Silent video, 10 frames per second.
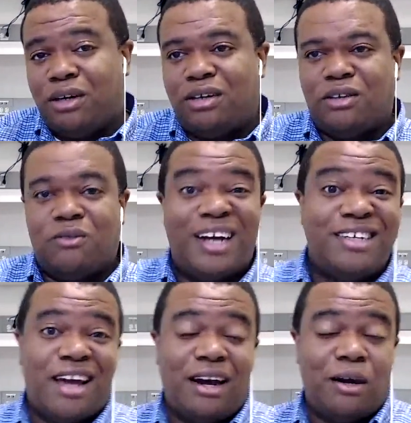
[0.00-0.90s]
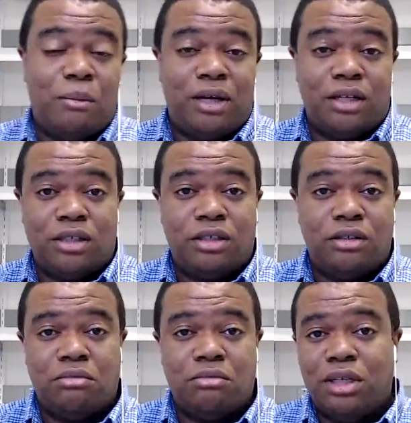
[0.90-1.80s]
on the right side of the page,
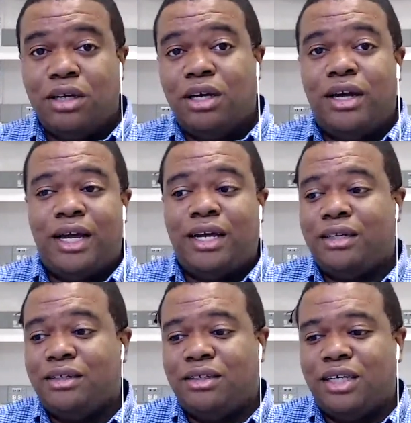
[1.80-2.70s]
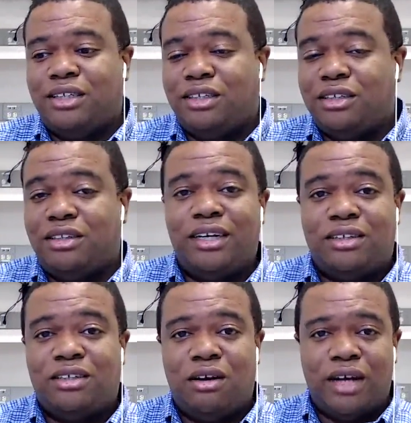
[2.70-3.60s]
and it's just there
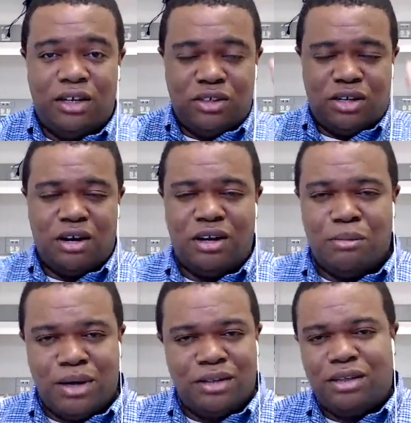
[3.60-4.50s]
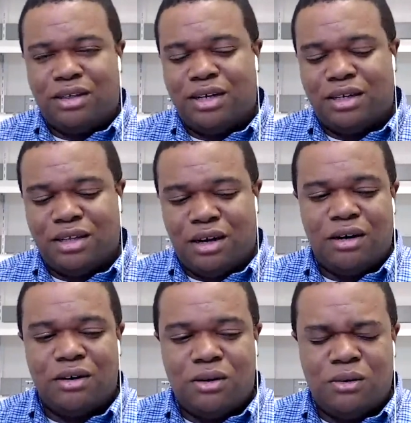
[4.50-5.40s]
talking, and you're talking about the
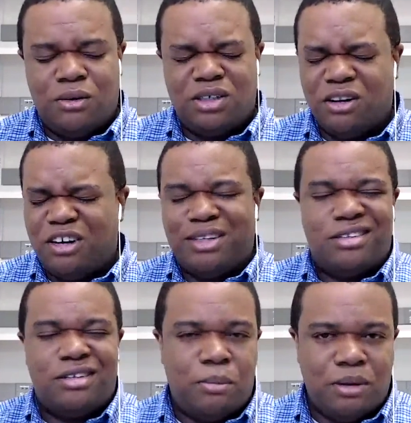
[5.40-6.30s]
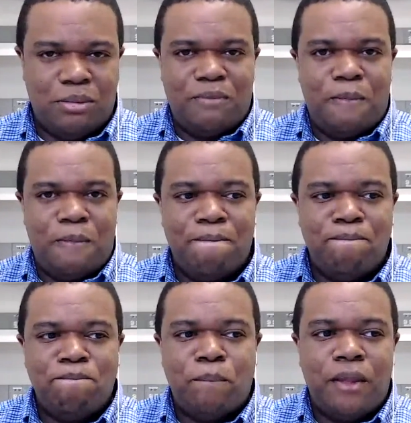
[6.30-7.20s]
article, or you're talking about the supplement,
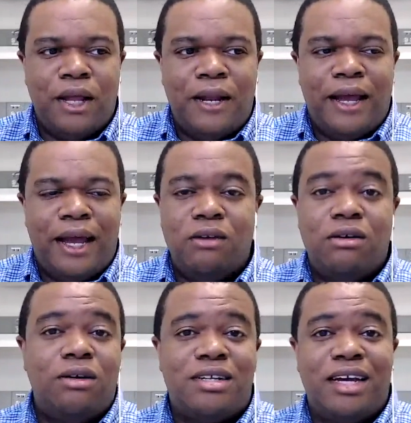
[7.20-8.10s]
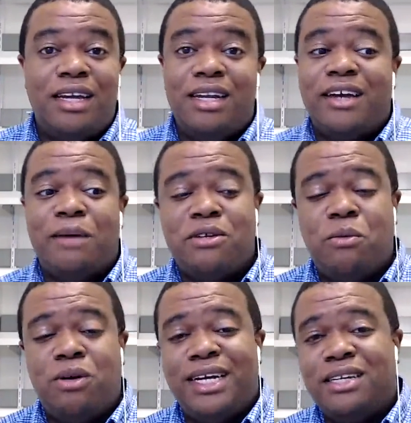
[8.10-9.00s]
and you notice that anytime
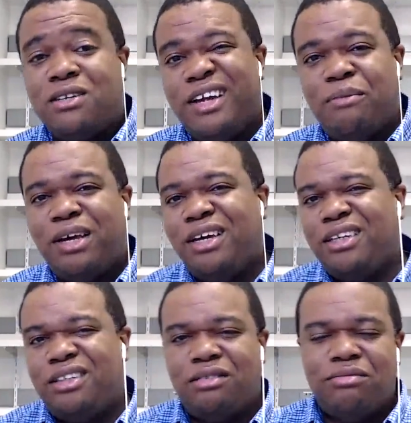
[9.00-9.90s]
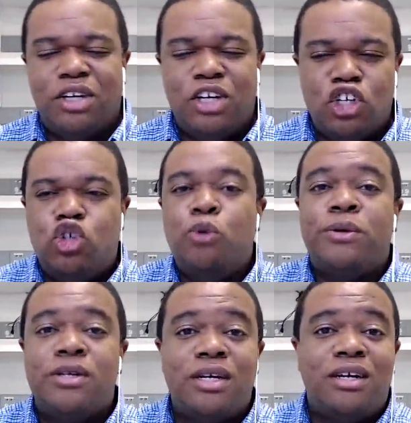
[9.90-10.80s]
someone lands on that page,
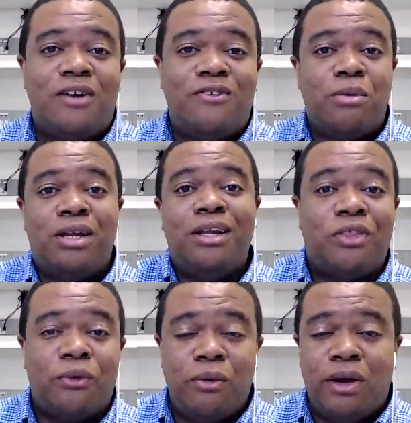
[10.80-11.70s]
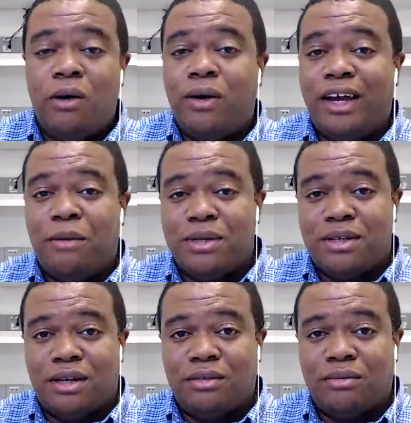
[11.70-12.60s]
2% of them click through and go to
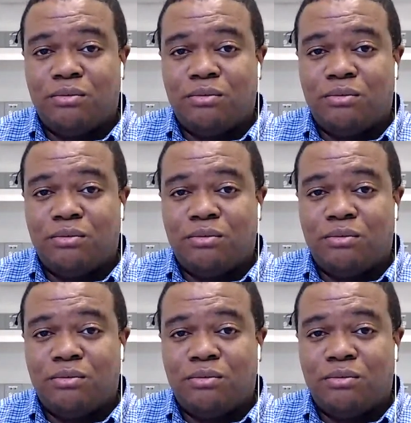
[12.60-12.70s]
Amazon.